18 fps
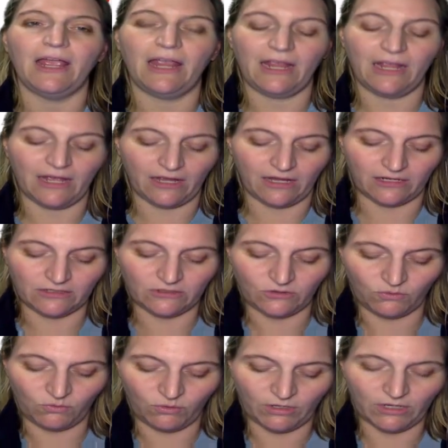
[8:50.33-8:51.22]

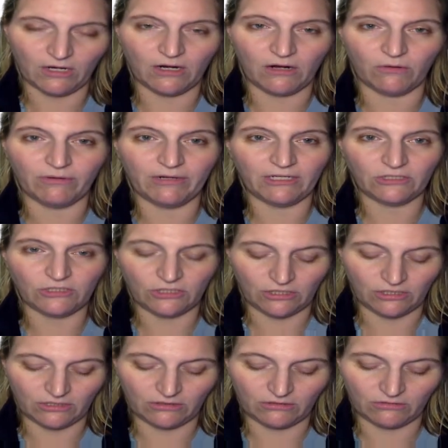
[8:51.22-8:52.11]
and we're going
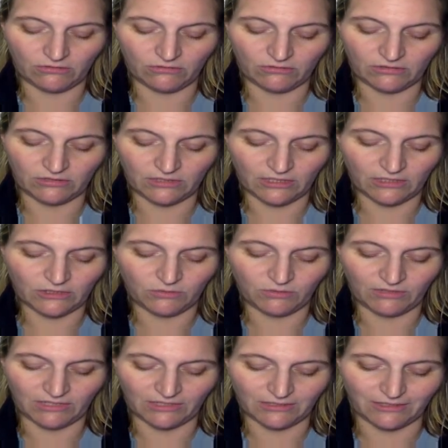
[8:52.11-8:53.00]
to stick
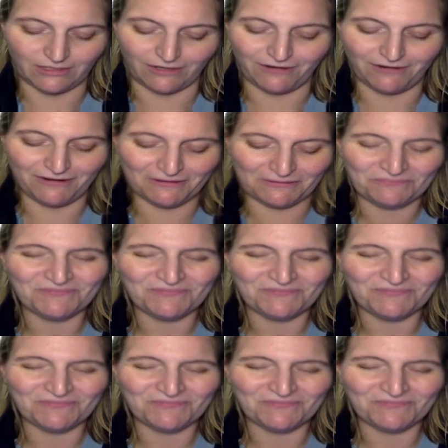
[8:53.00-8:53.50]
to it this year,